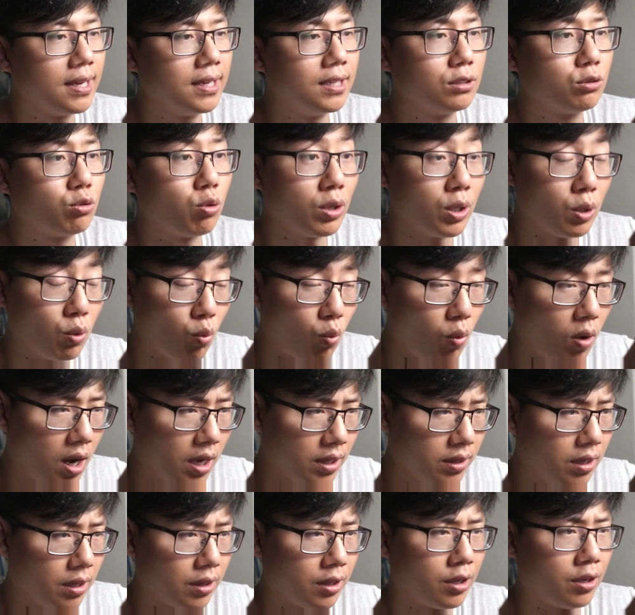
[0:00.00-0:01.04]
21,
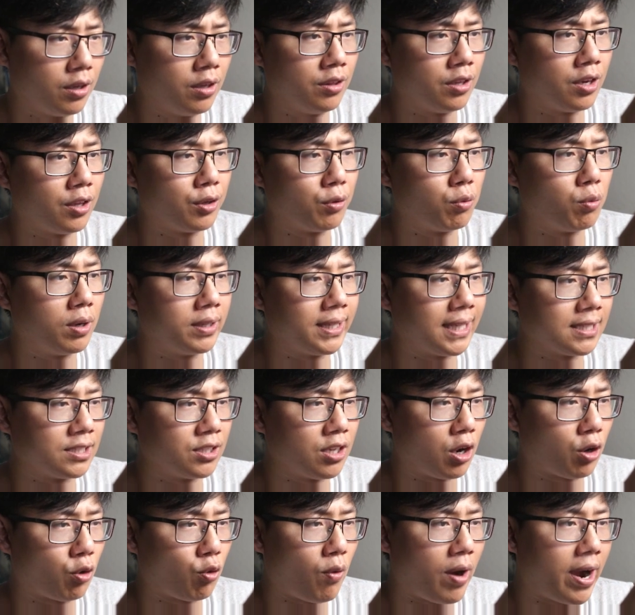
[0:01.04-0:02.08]
another one that's
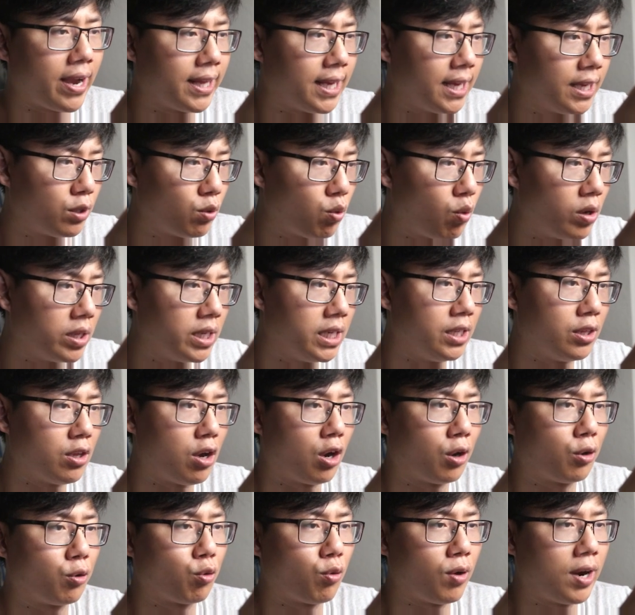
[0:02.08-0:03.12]
not grinded. 20, not
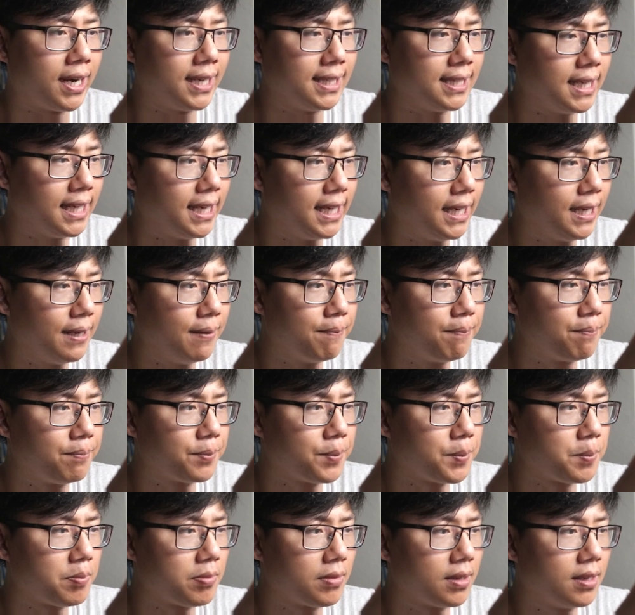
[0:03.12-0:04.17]
grinded.
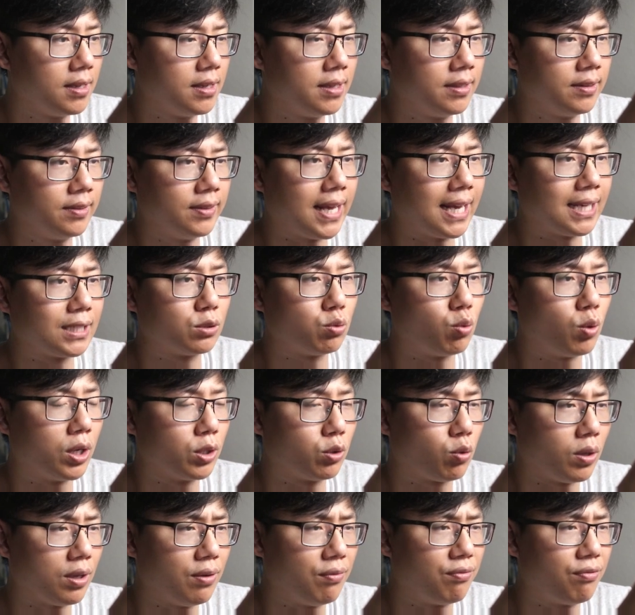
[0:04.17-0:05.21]
Next one,
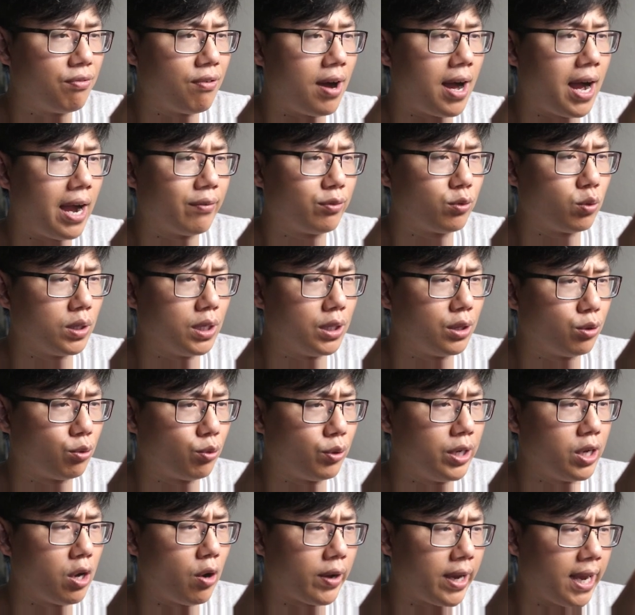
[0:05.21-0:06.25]
25,
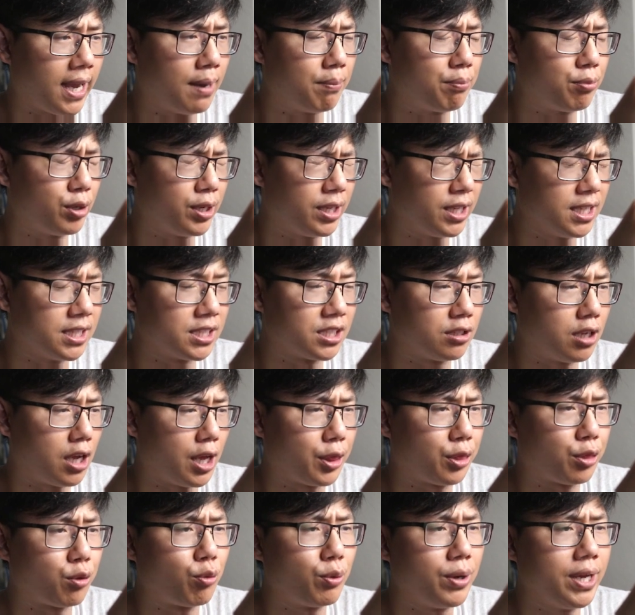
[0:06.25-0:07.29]
23. Okay, a pretty good slot
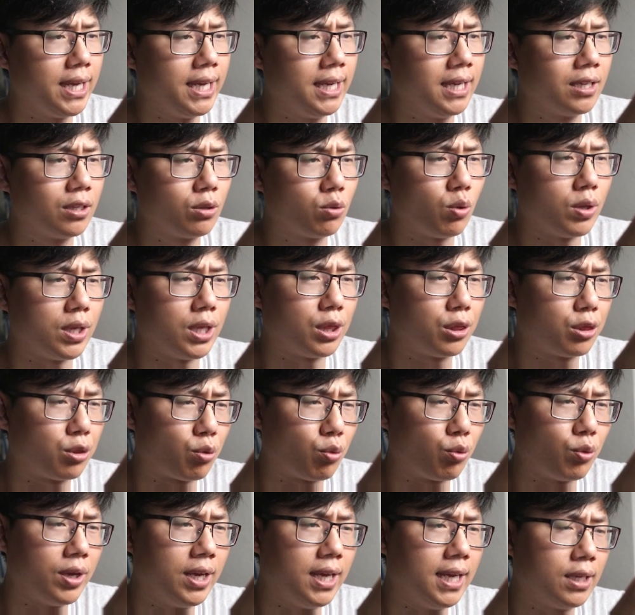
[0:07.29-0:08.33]
3.
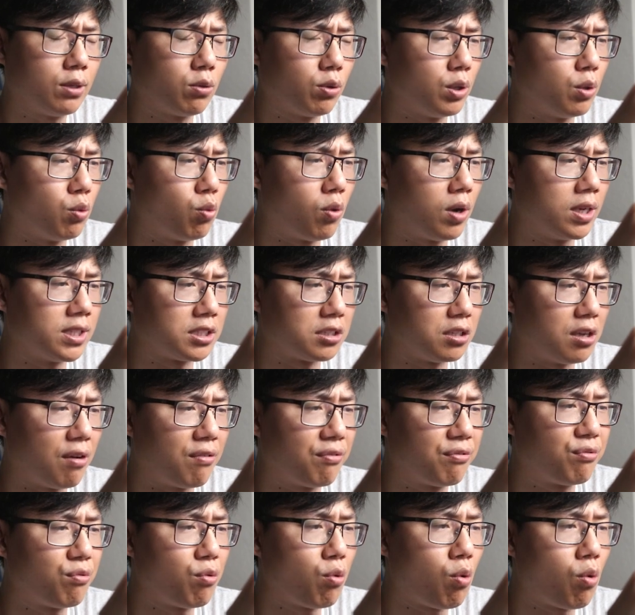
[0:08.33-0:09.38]
23, 21, slot
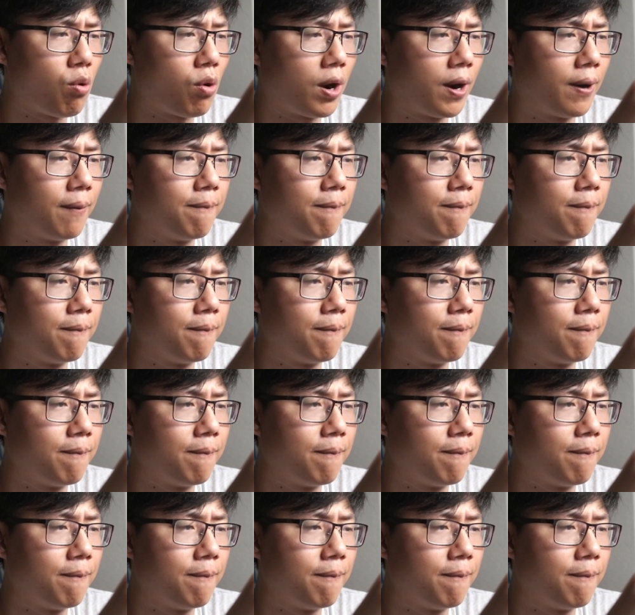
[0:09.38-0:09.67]
4.